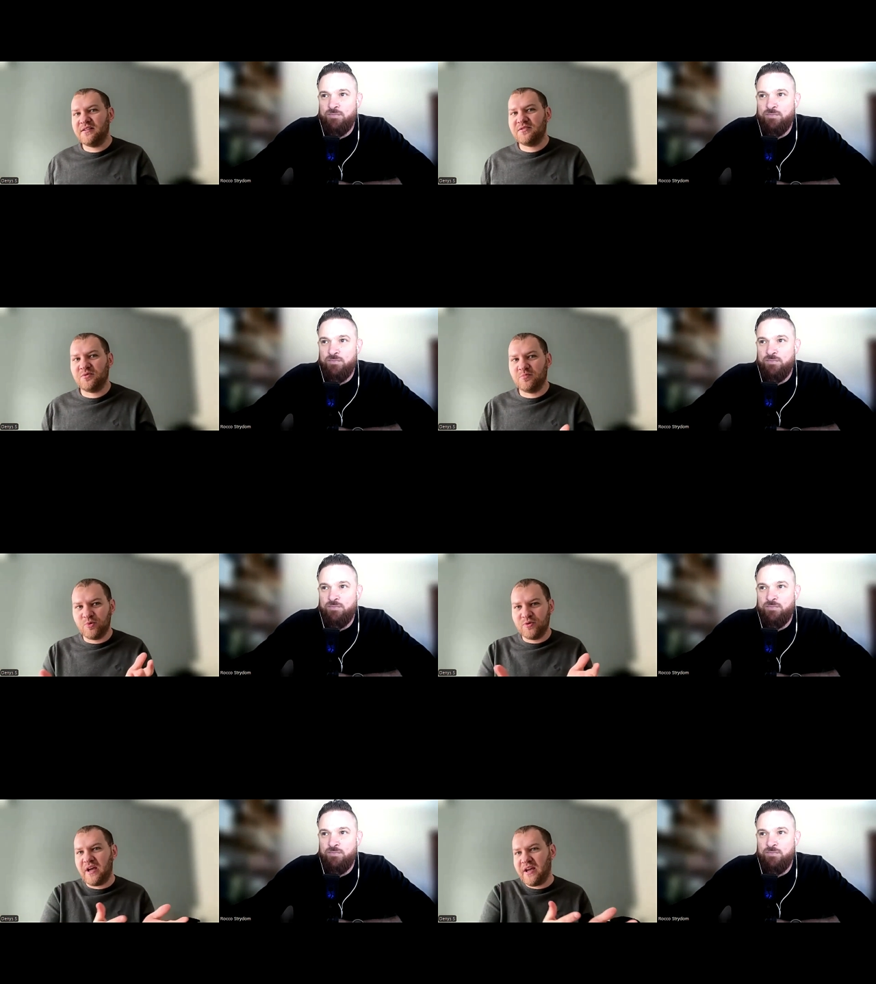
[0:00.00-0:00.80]
Speaker 1: to
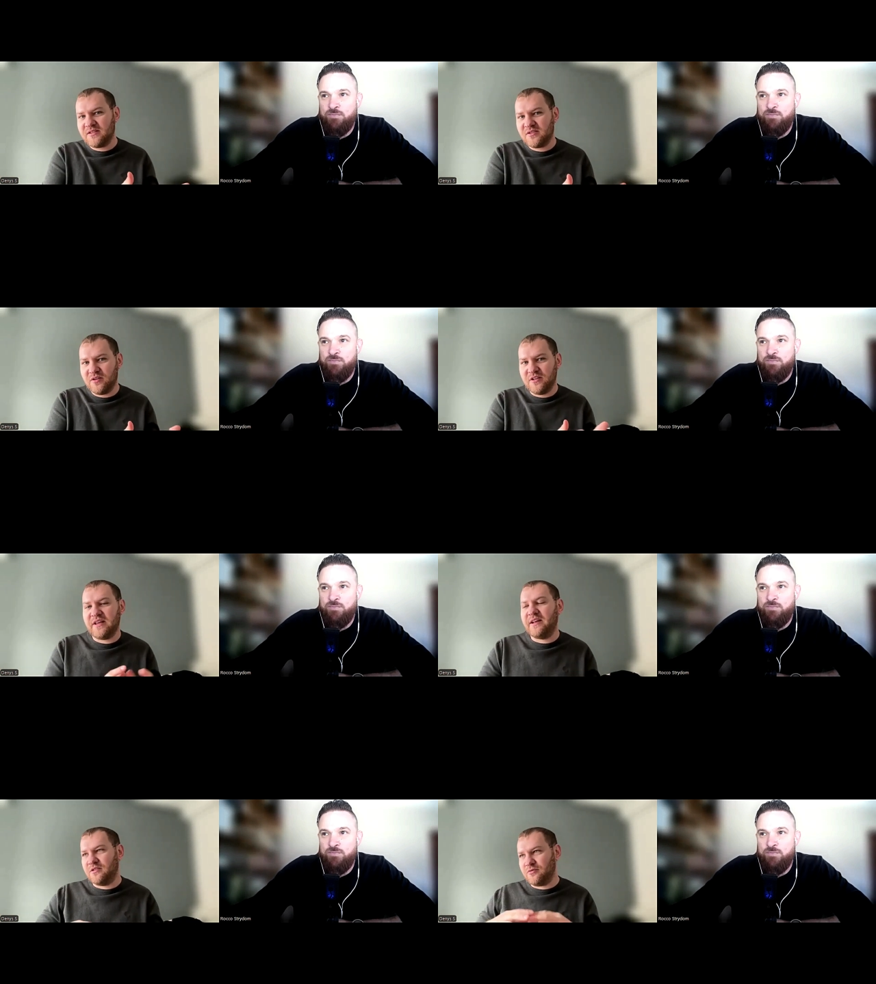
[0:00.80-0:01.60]
put the hands on
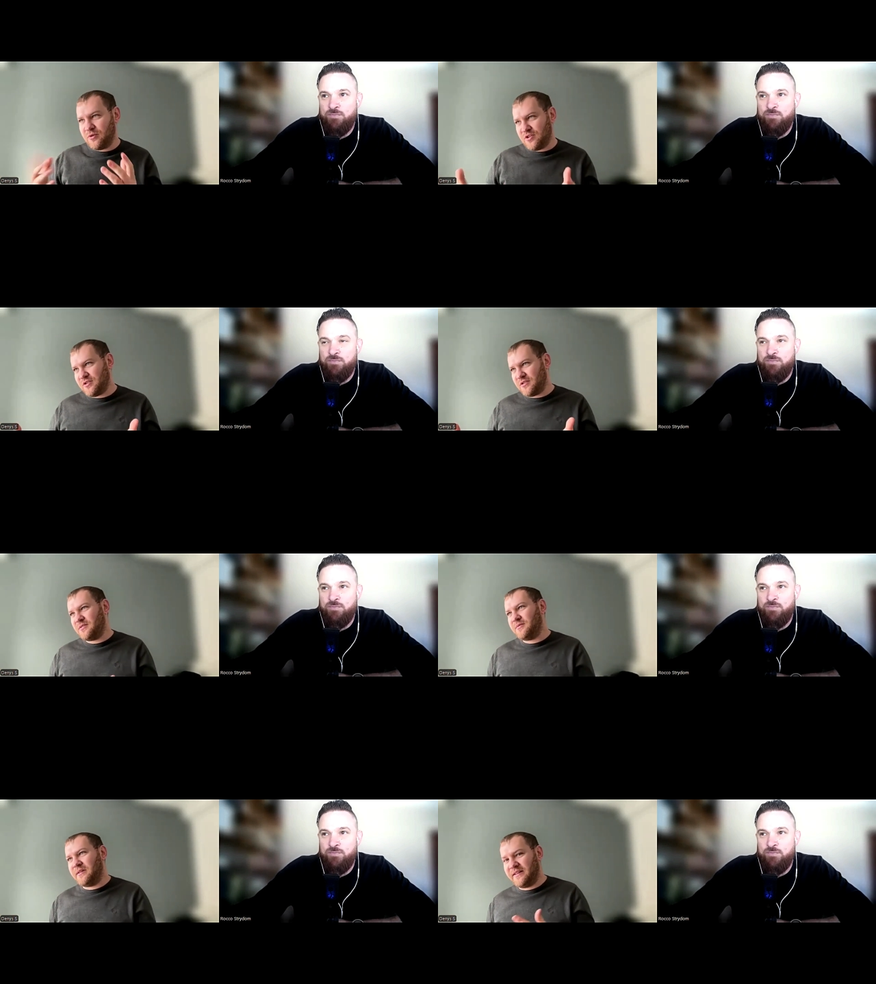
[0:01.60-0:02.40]
it and enrich
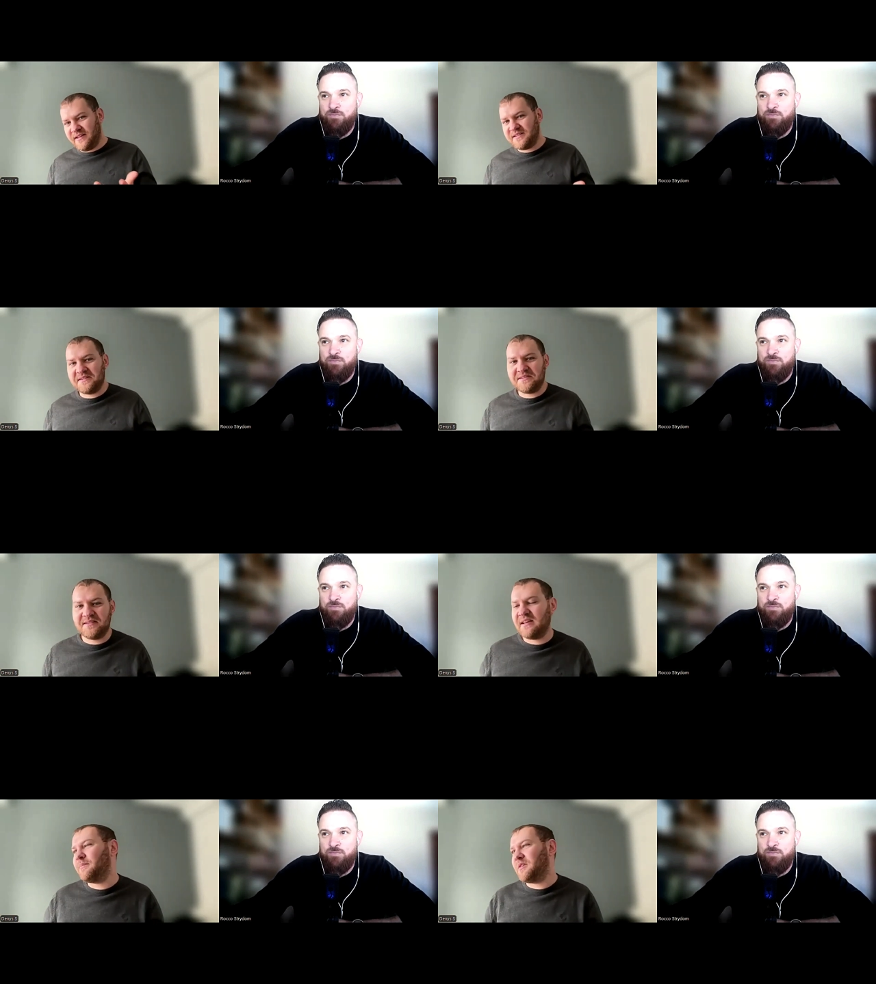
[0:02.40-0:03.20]
it. And this
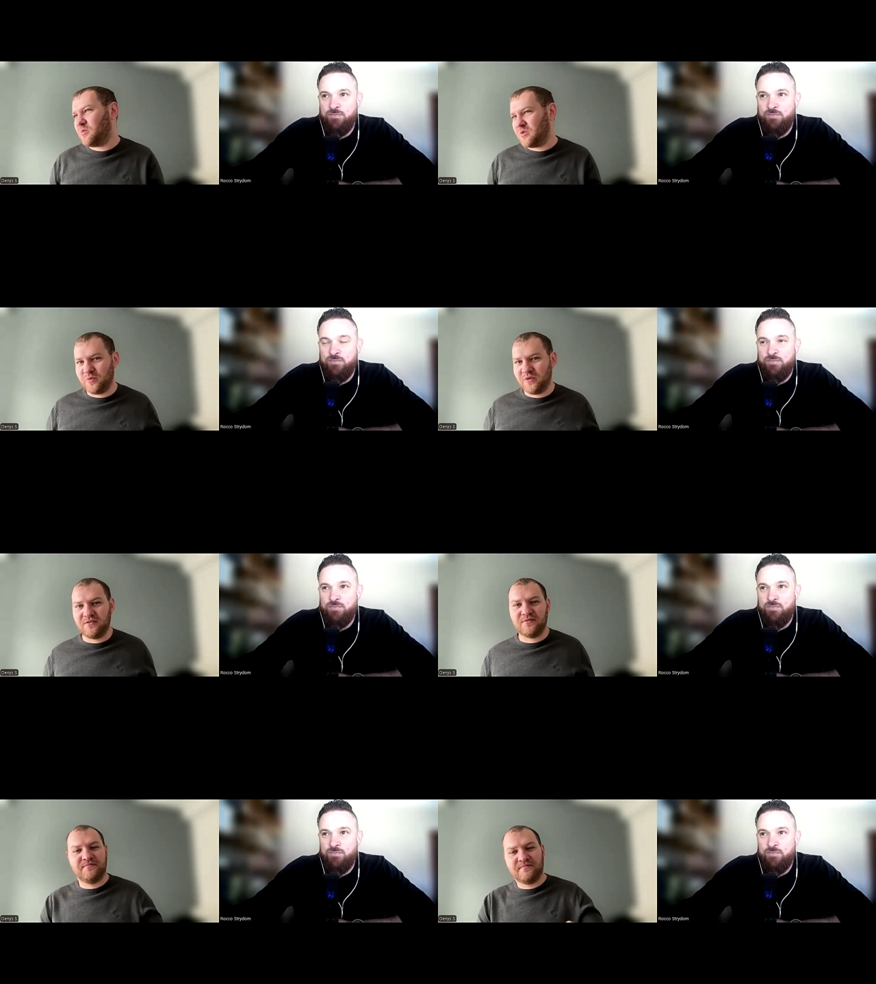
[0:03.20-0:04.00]
is something what we
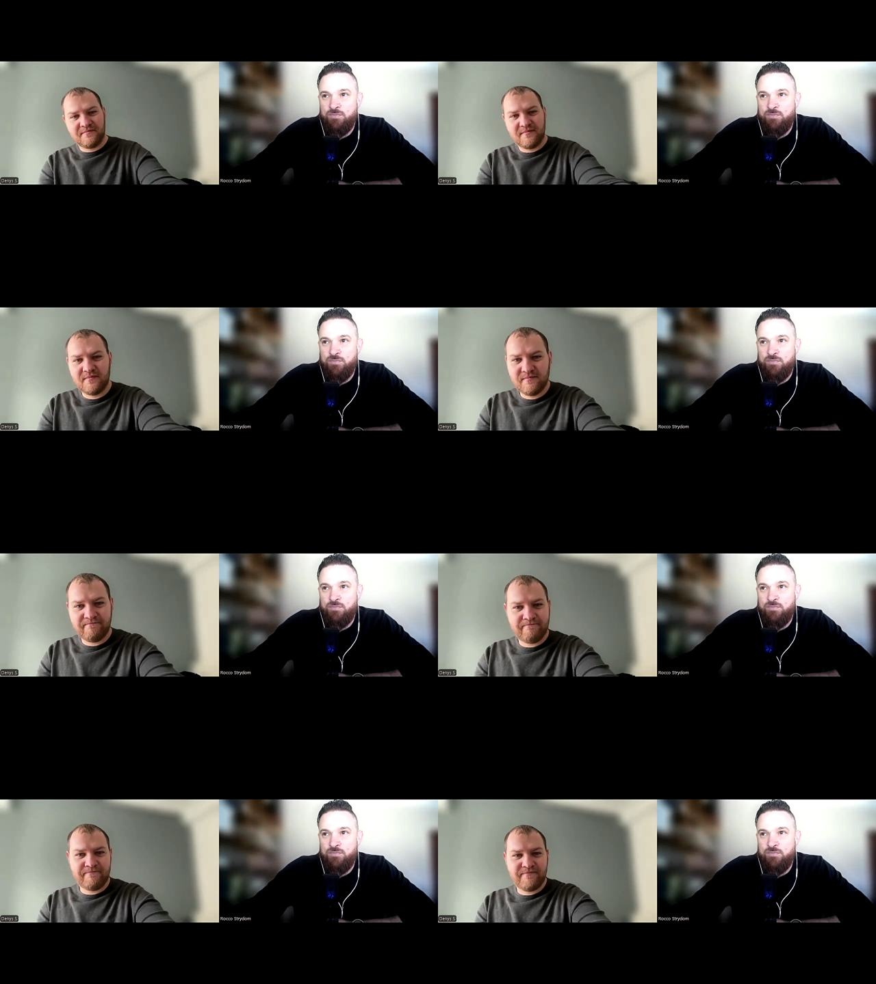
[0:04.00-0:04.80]
do.
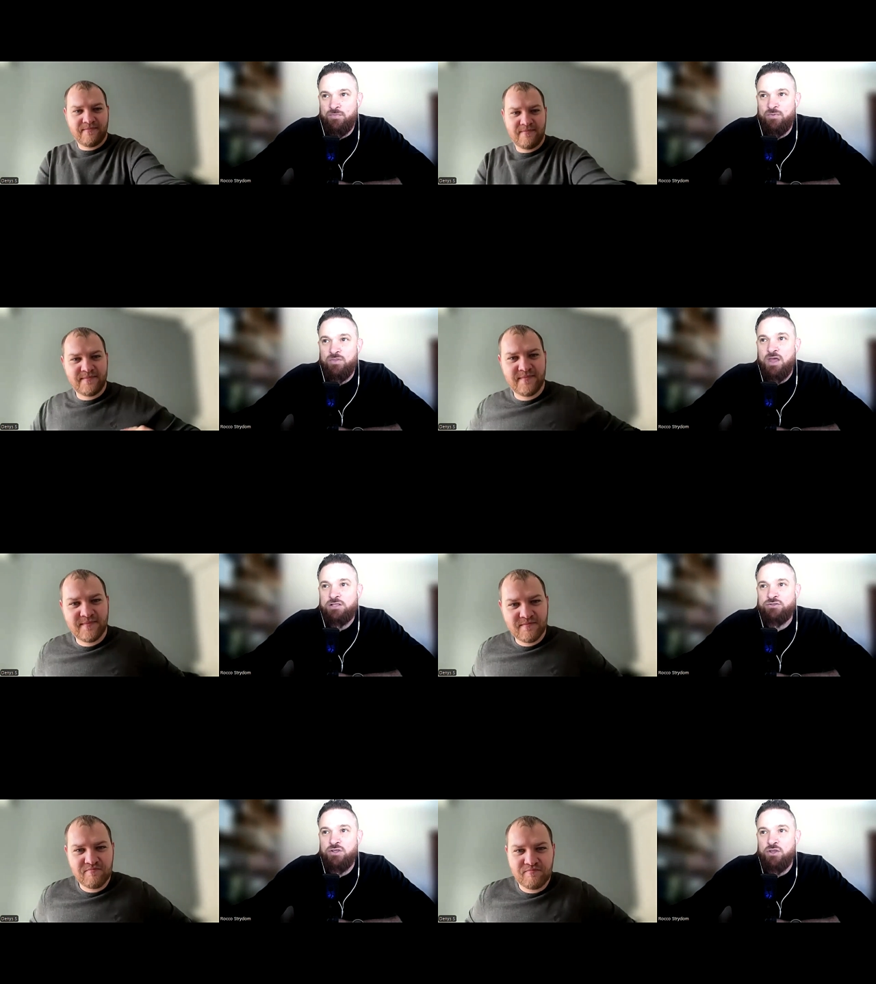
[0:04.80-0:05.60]

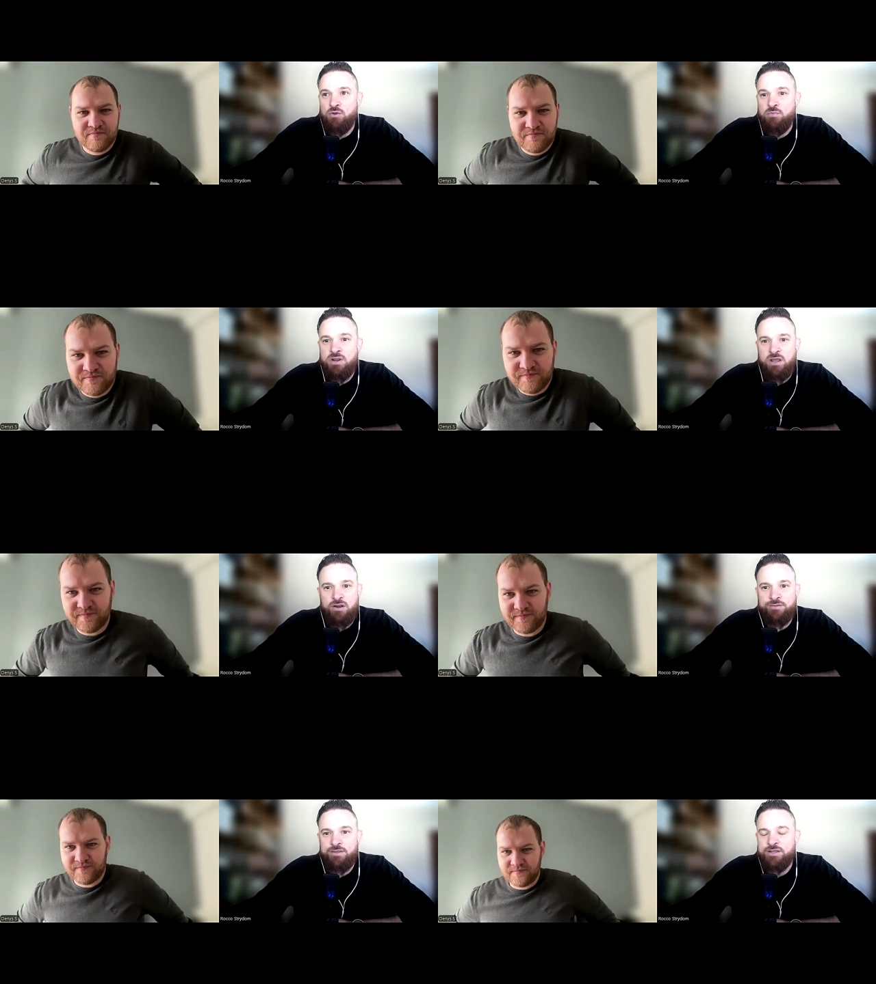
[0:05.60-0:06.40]
Speaker 2: That's the human
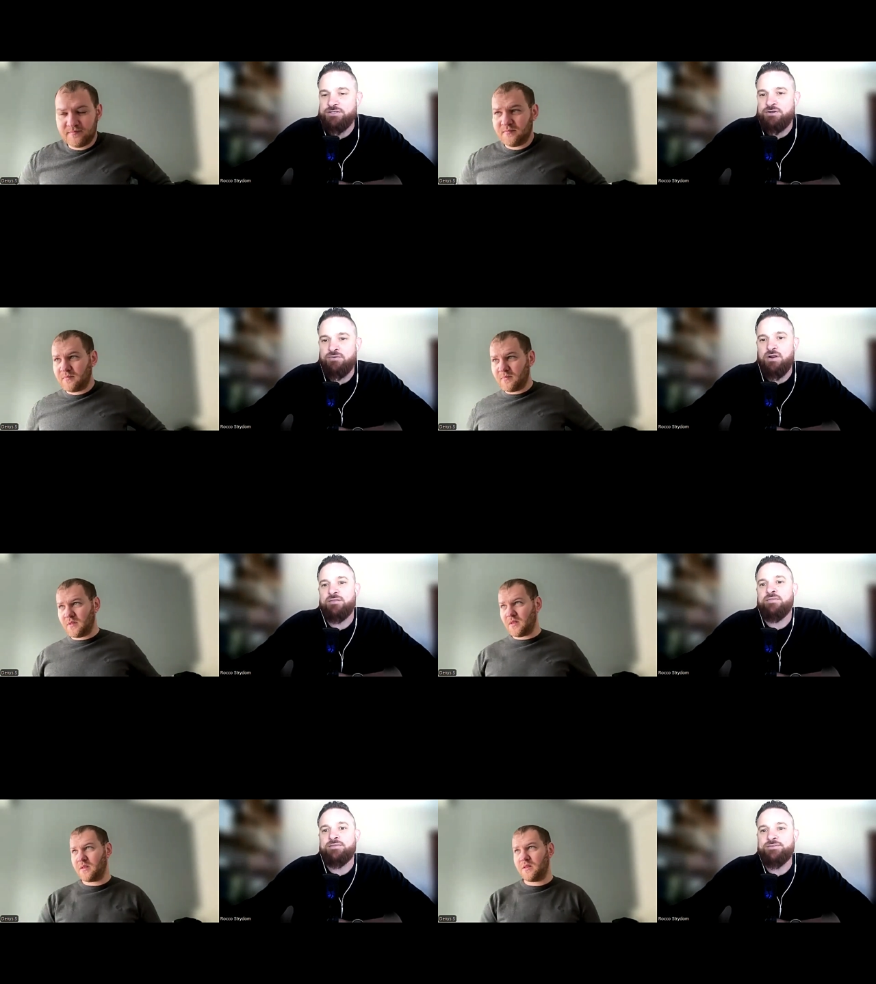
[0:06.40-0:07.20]
annotation,
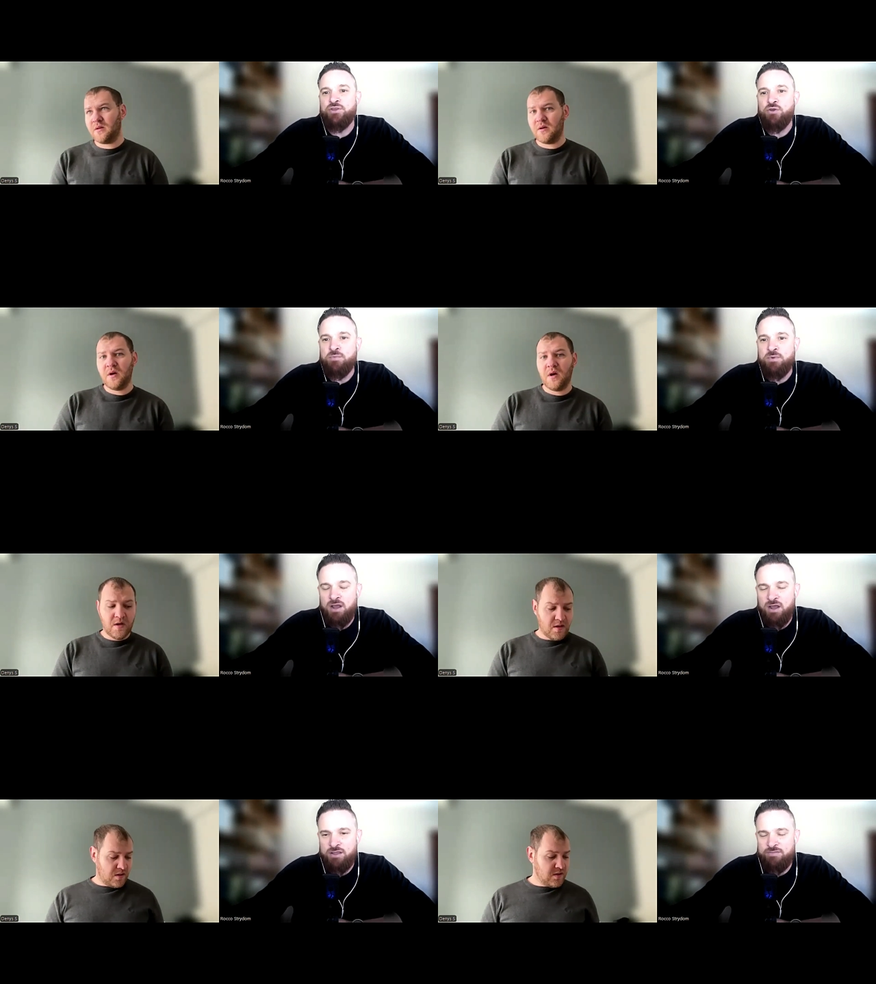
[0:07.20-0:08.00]
right? That's the human
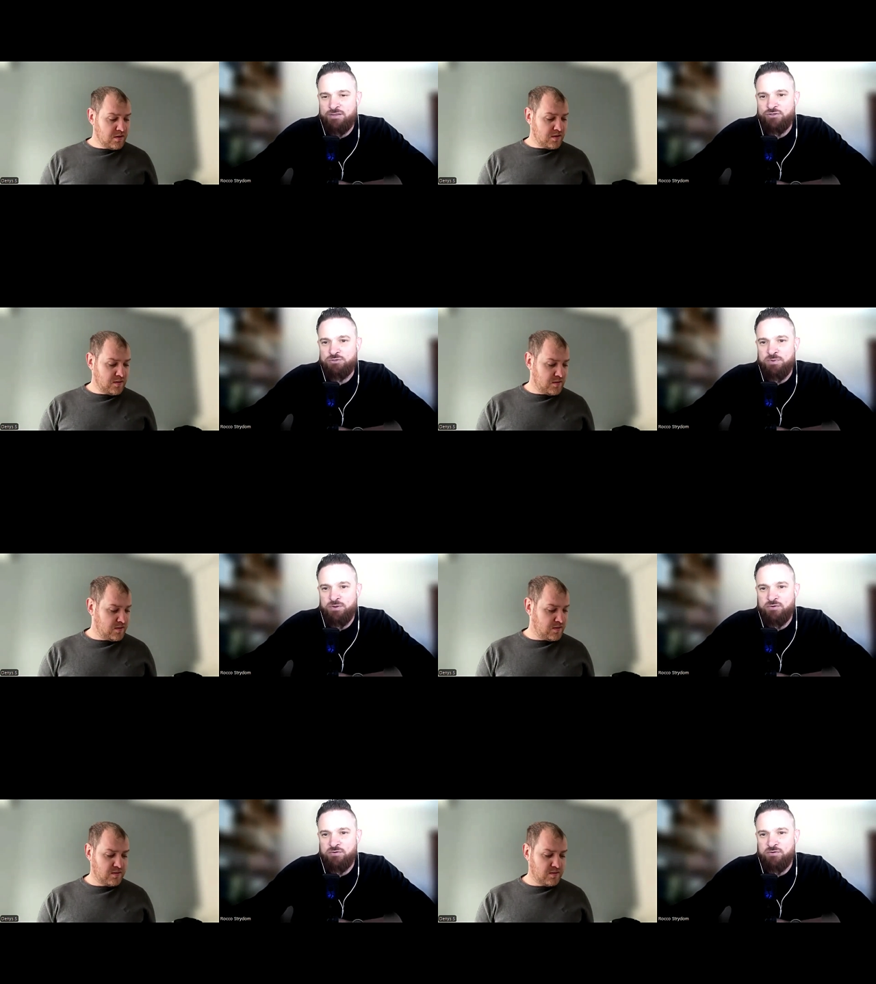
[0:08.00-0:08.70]
eye that you spoke